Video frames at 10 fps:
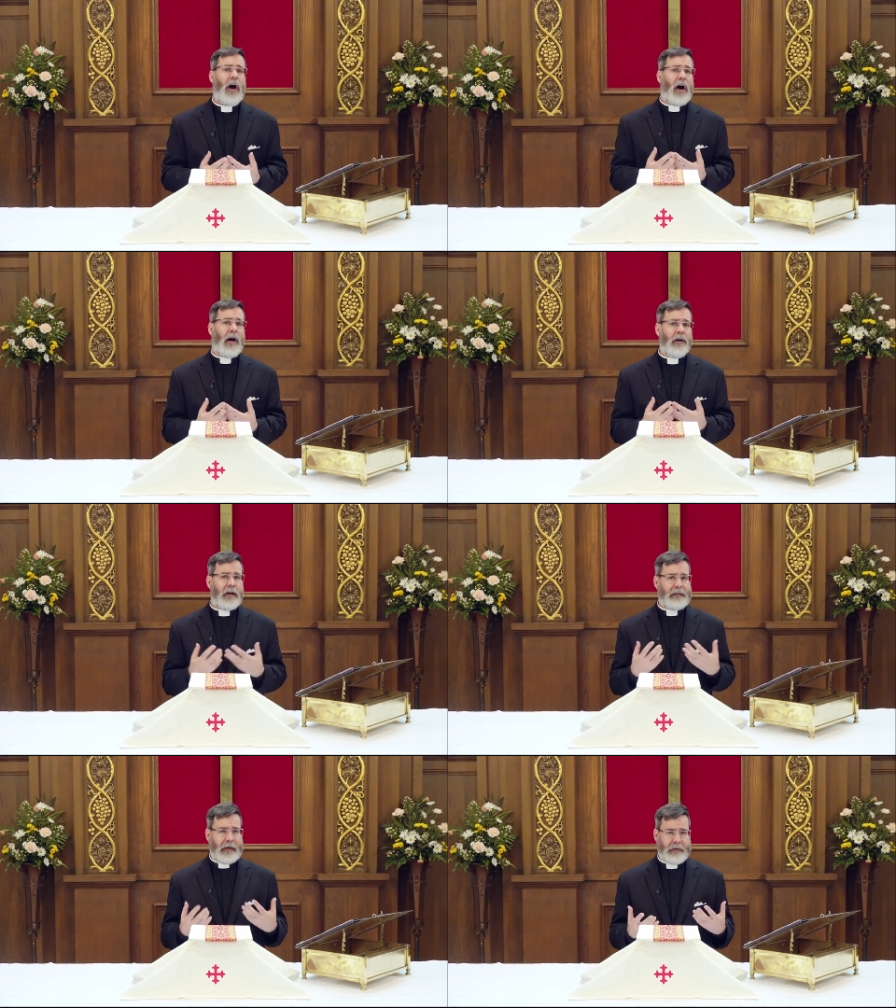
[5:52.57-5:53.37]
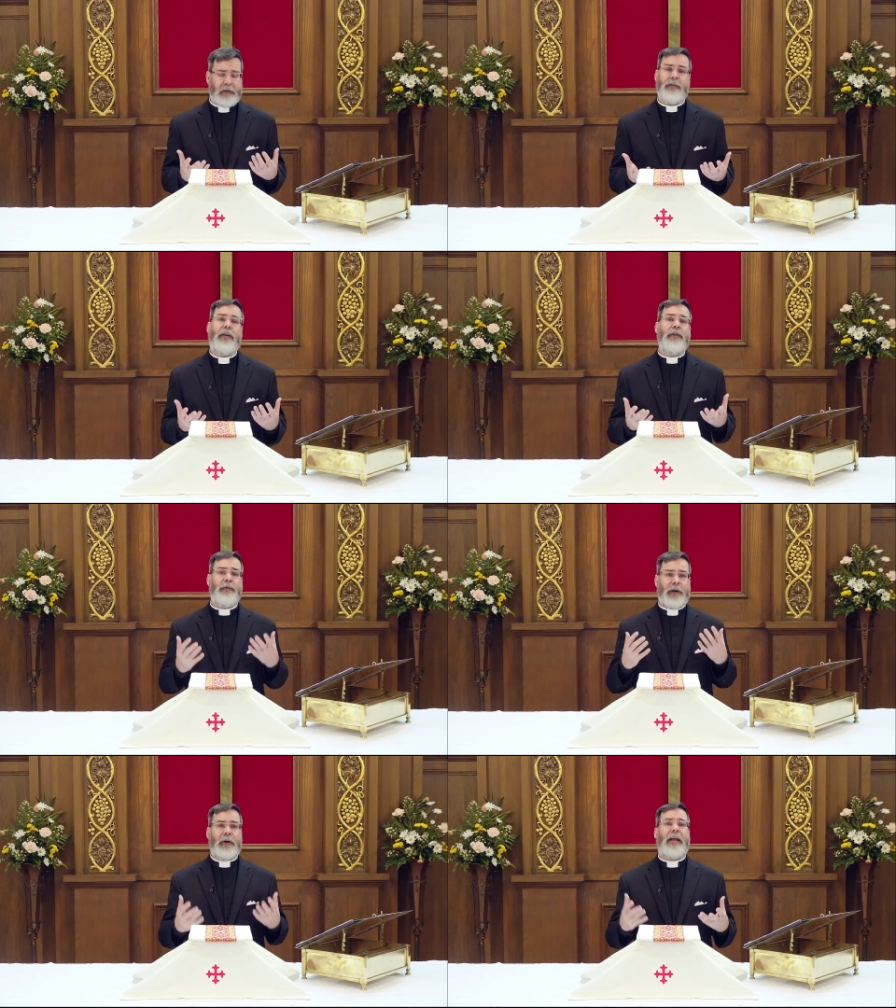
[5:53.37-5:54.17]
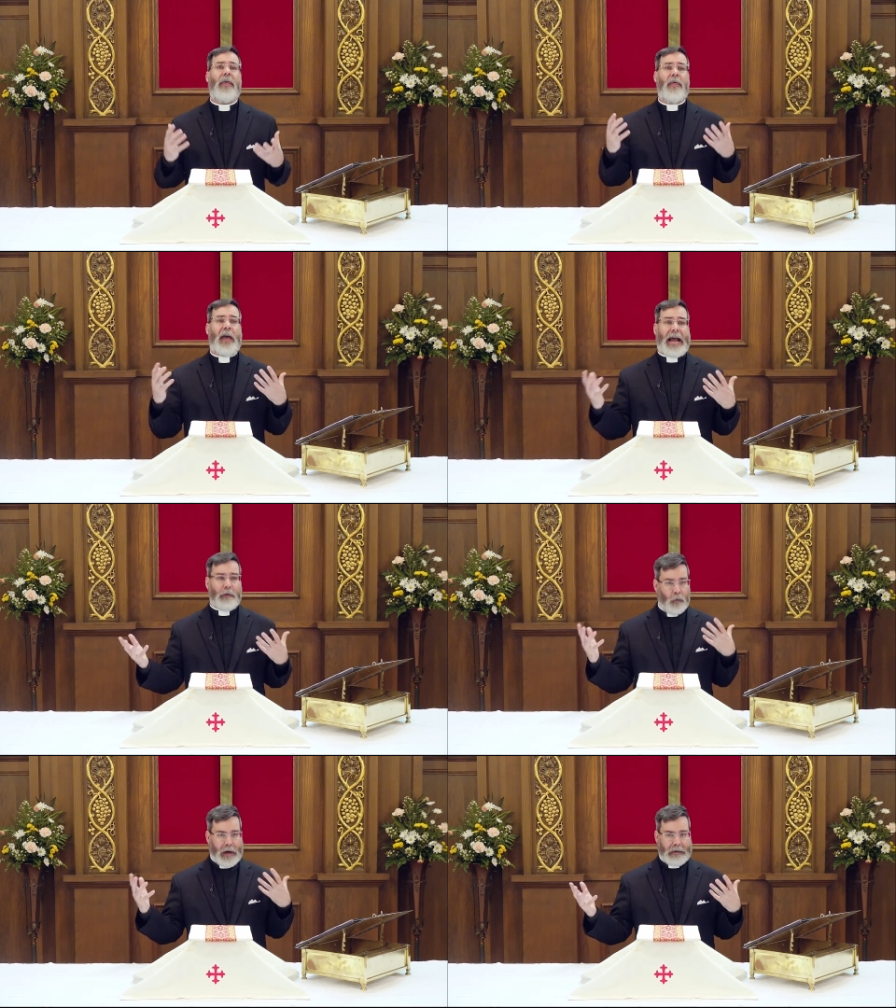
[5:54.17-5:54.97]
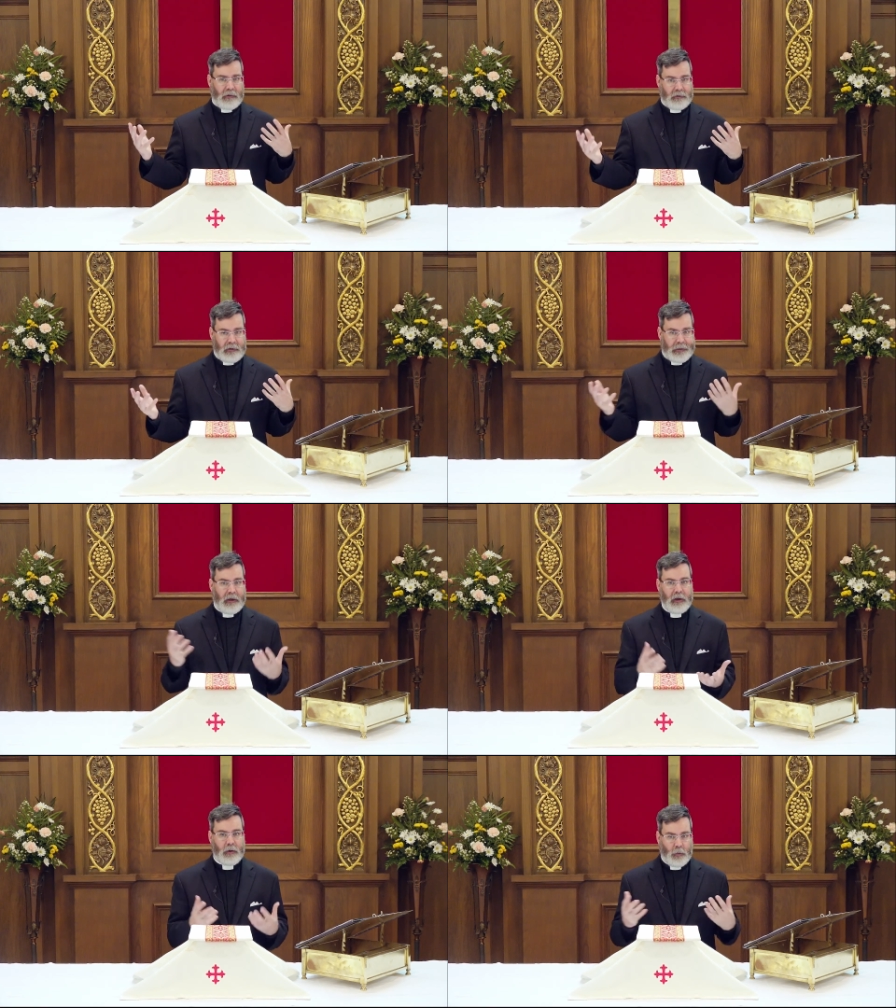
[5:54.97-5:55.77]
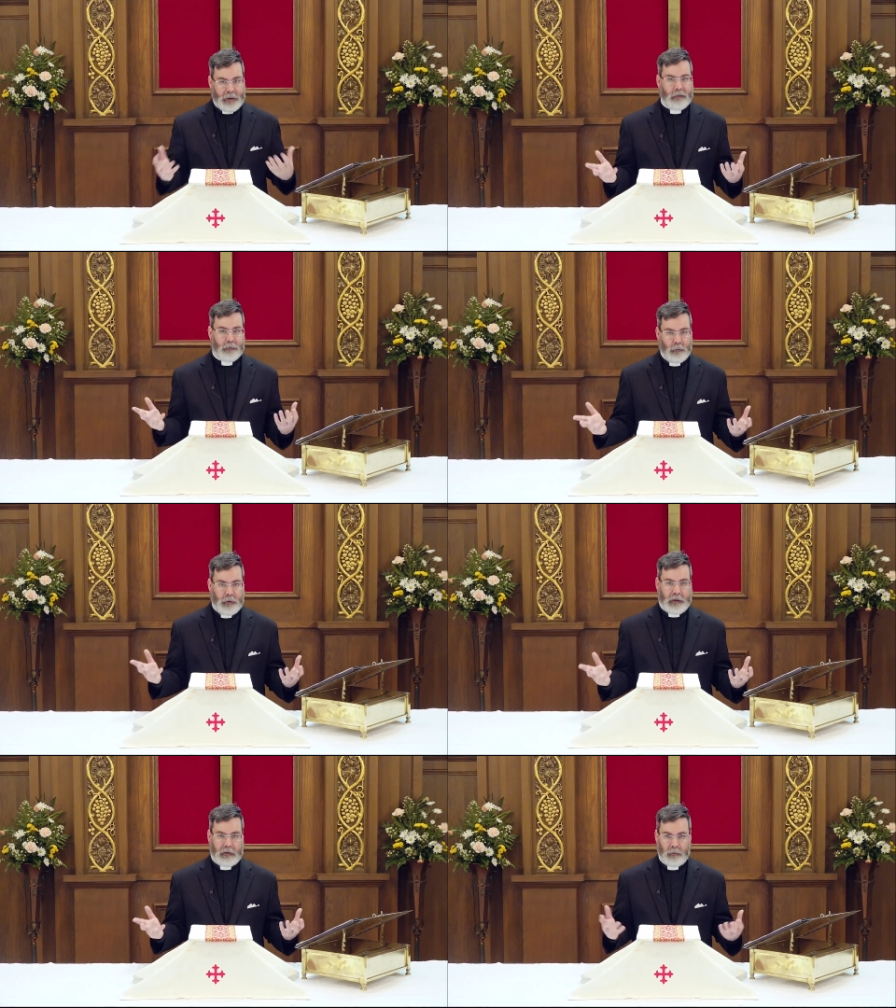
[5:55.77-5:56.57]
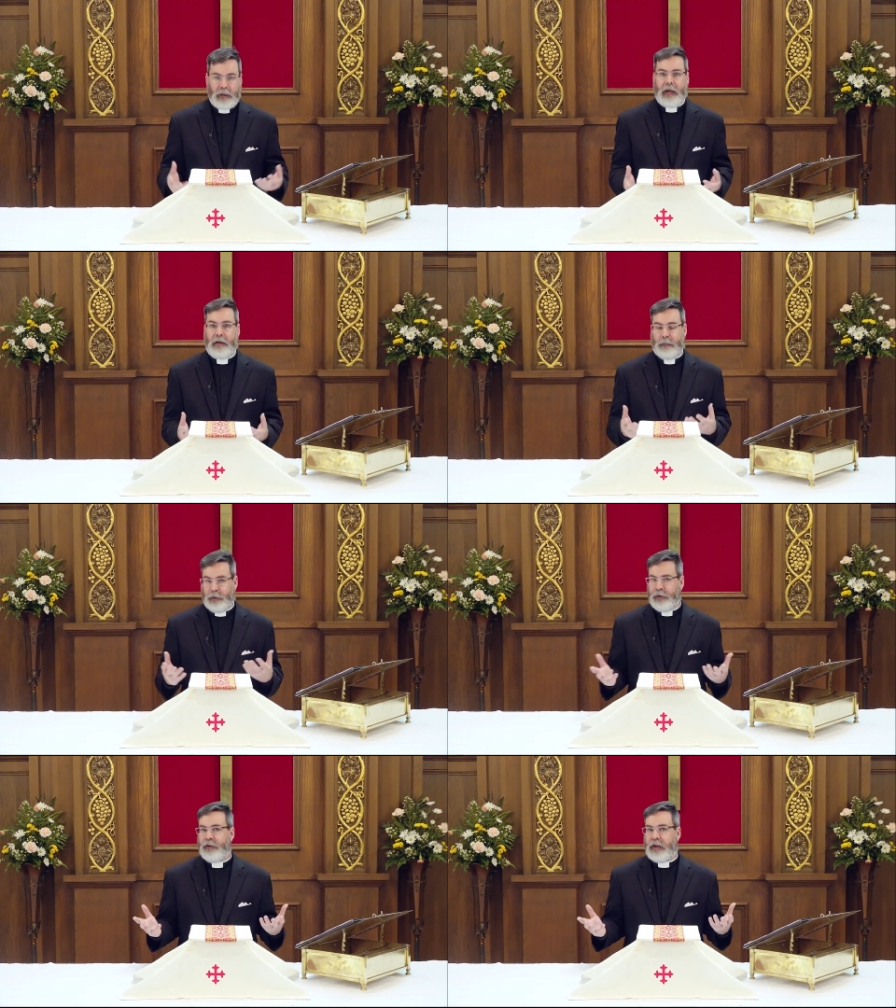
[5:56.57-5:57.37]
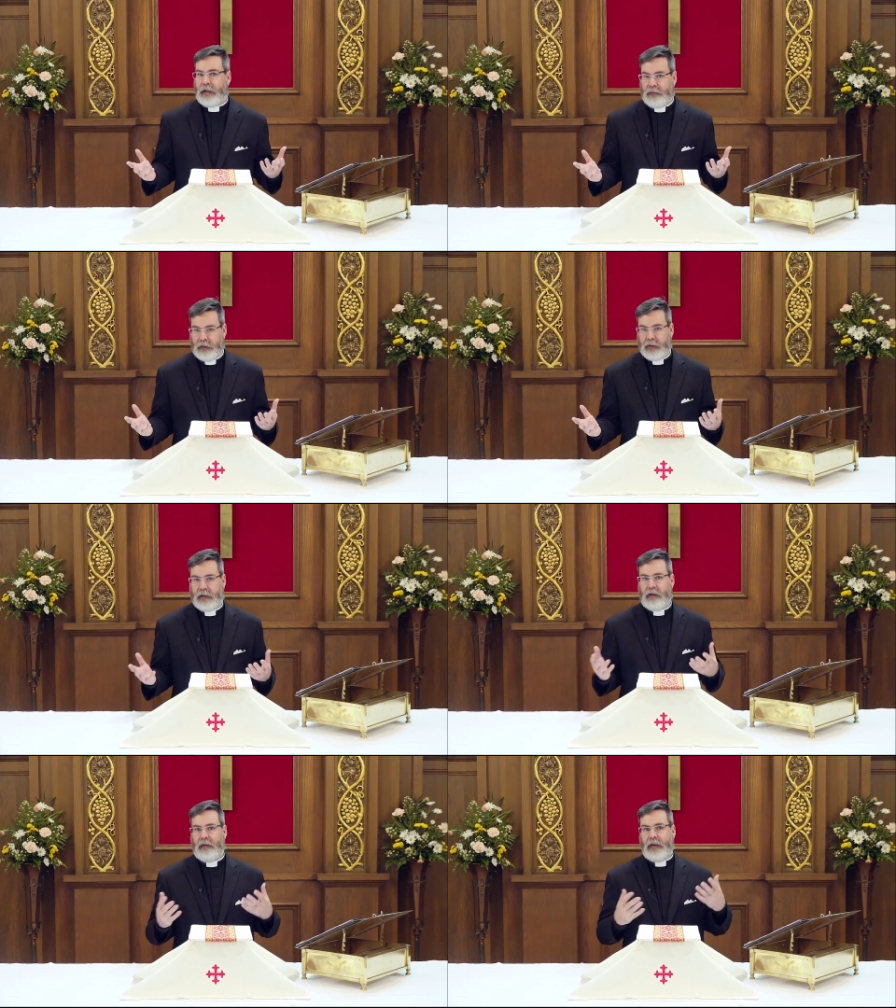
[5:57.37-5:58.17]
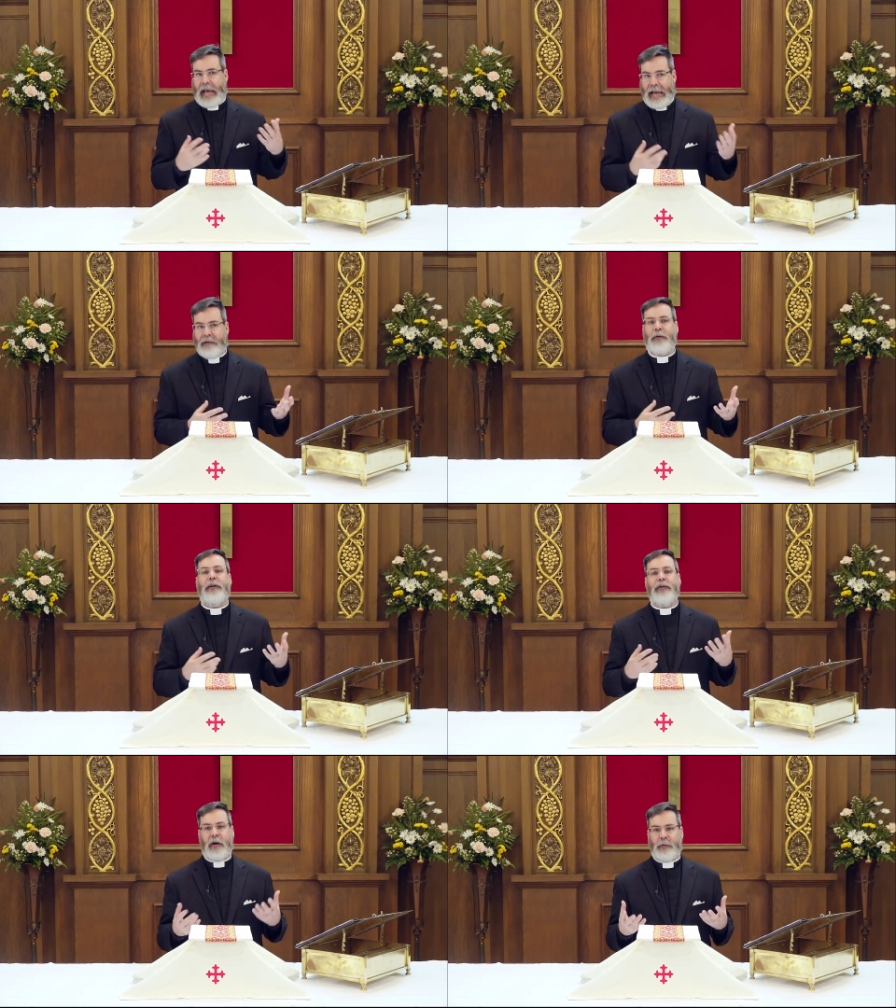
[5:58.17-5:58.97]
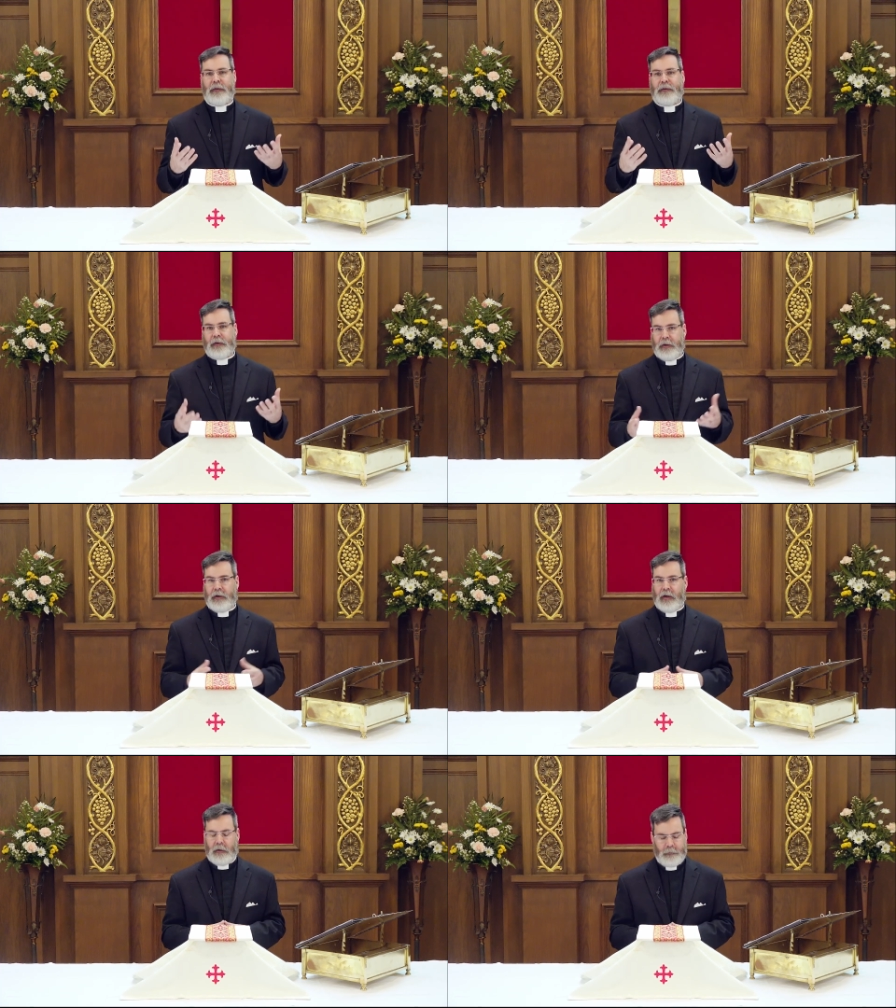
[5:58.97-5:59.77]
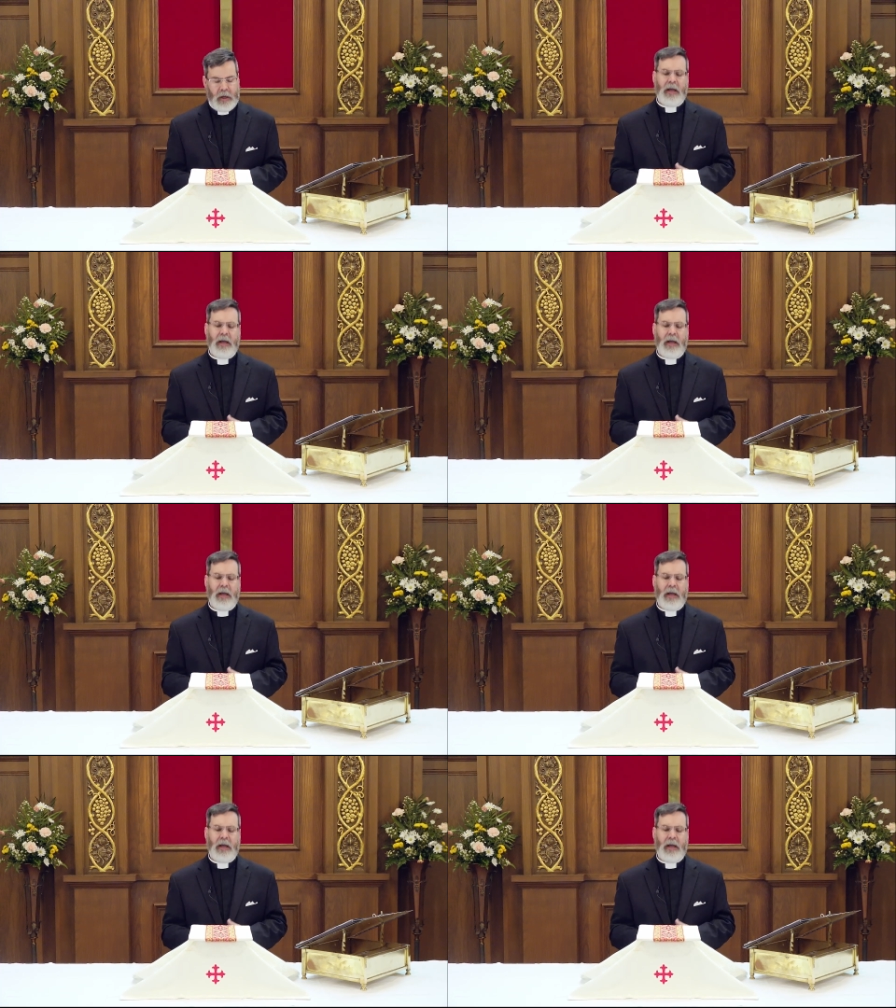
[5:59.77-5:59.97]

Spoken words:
Our attendance doesn't vary that wildly week from week. We got a pretty good idea the average number that's going to come.